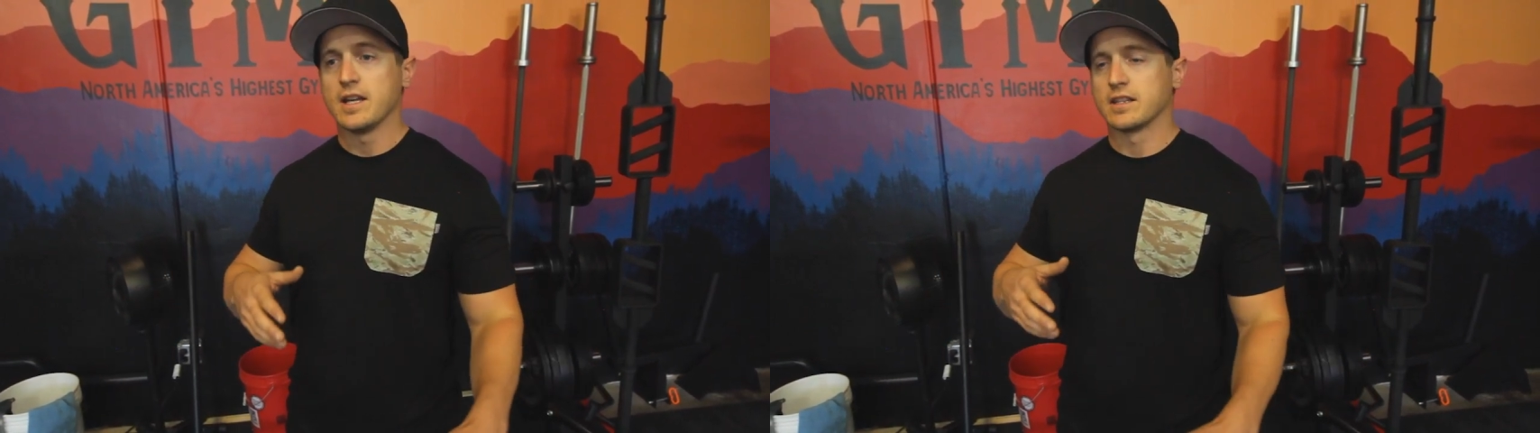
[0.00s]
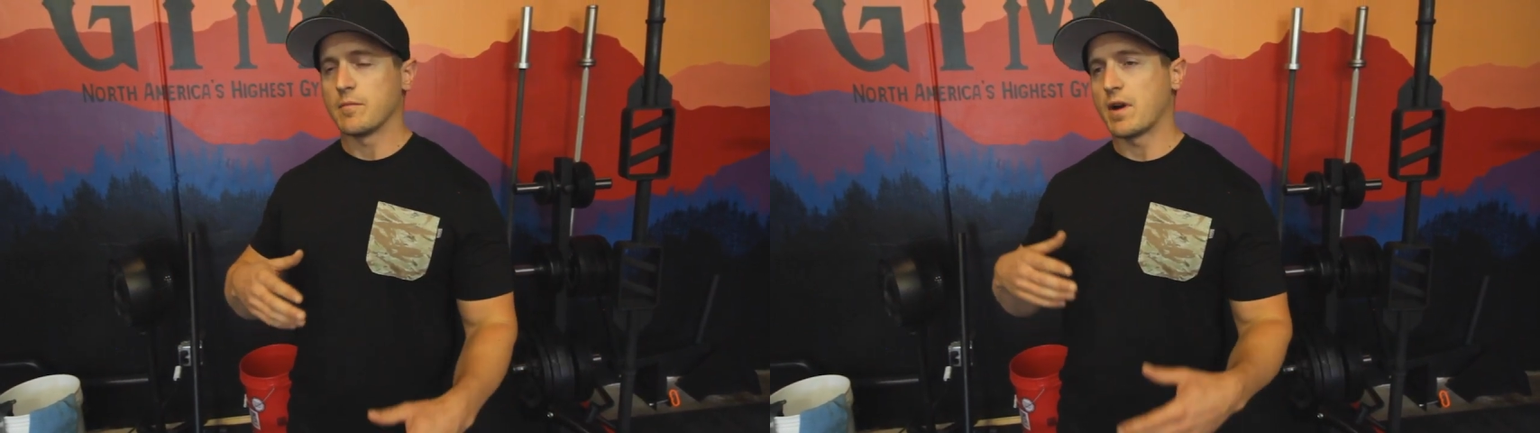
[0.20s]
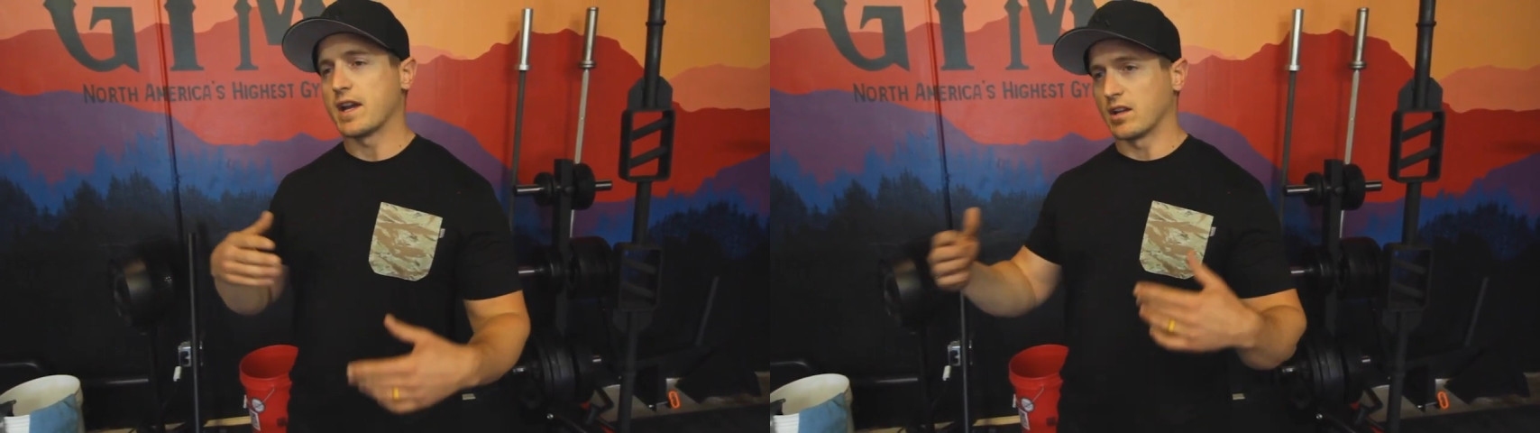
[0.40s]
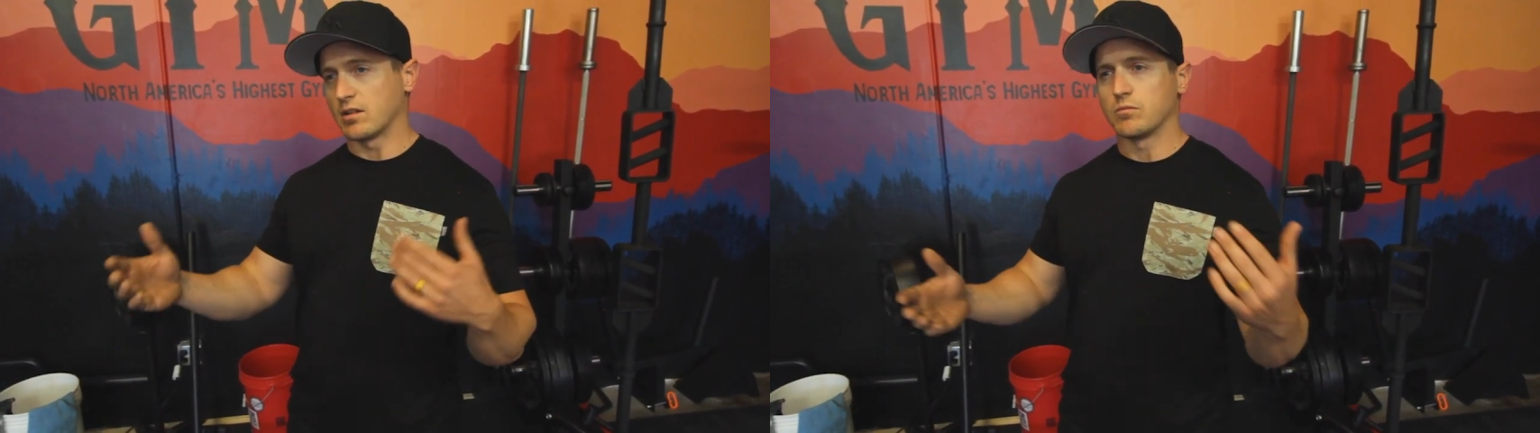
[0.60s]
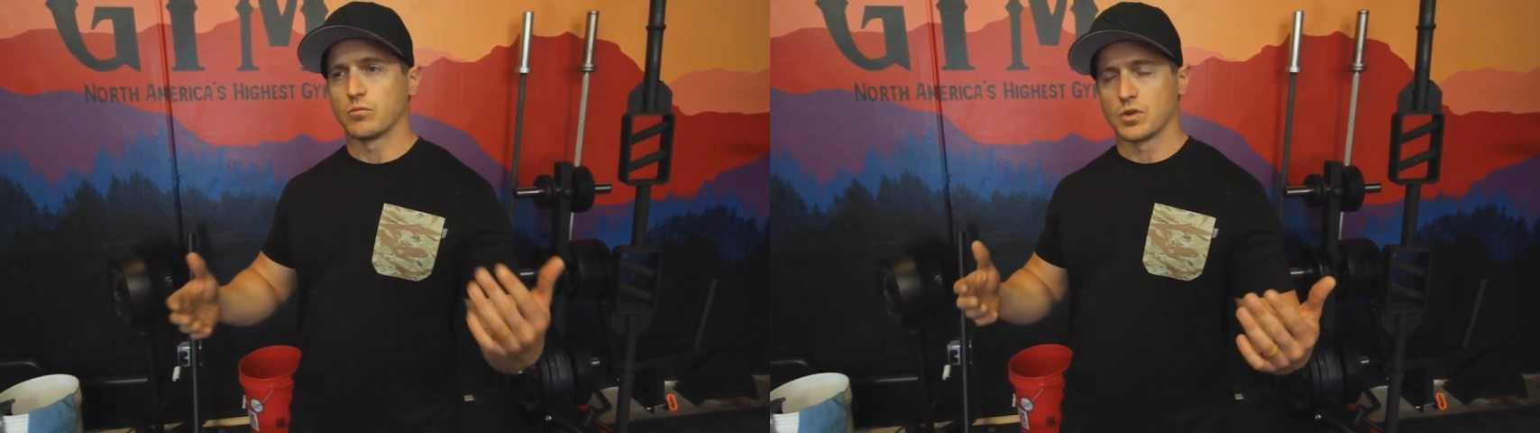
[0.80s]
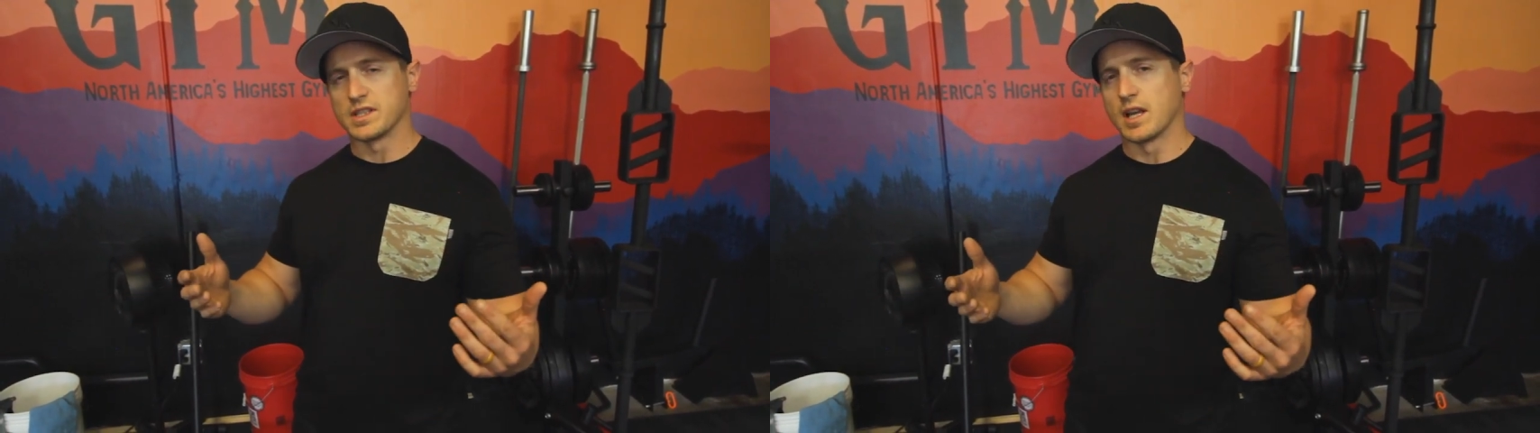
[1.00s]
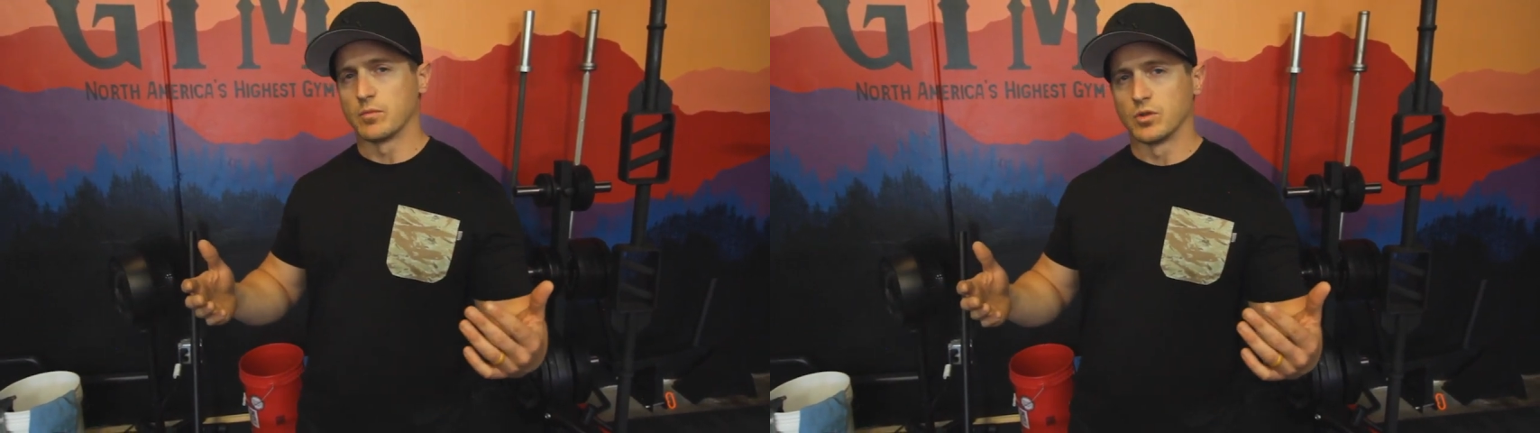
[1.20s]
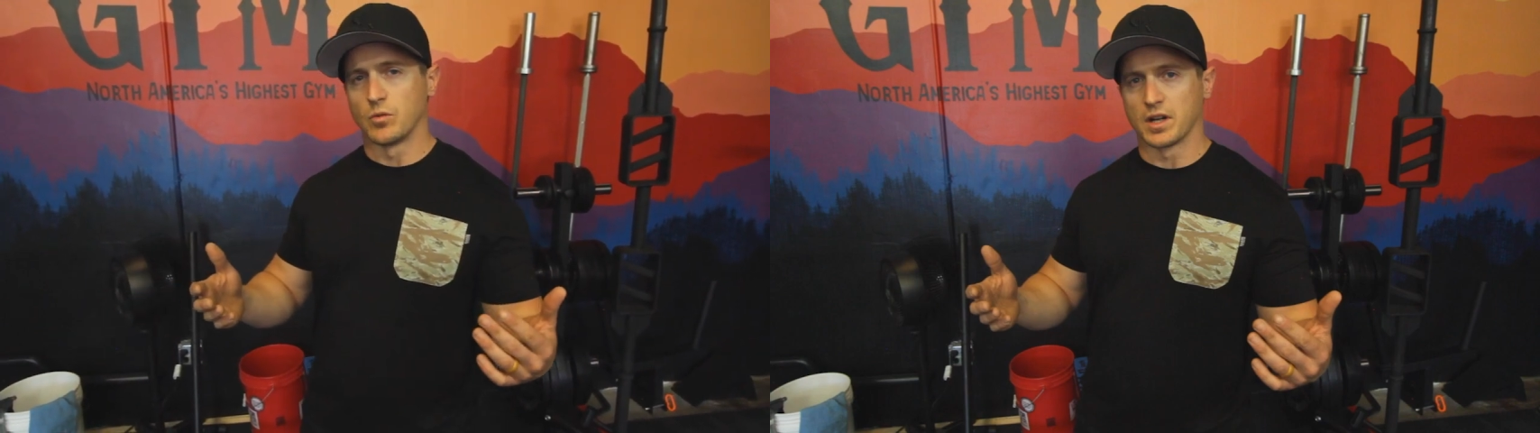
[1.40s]
They might
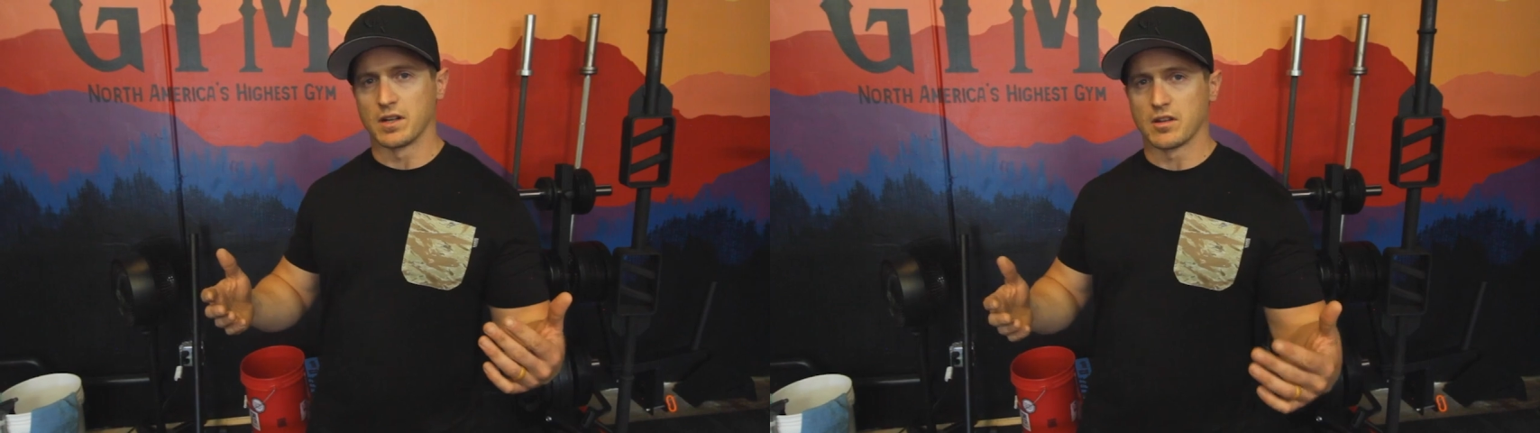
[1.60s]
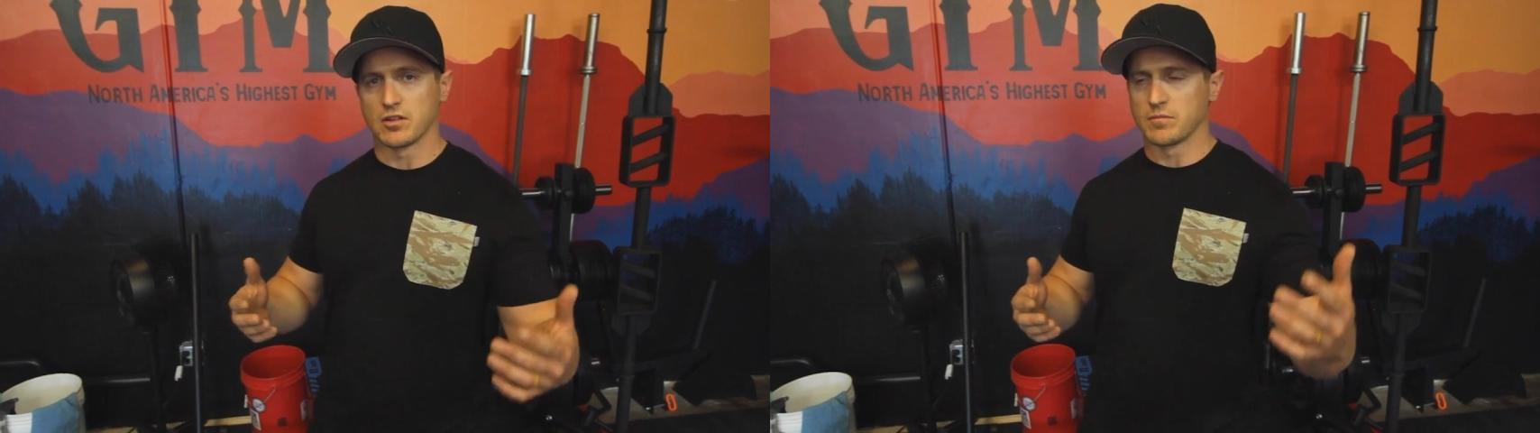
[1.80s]
resemble one another.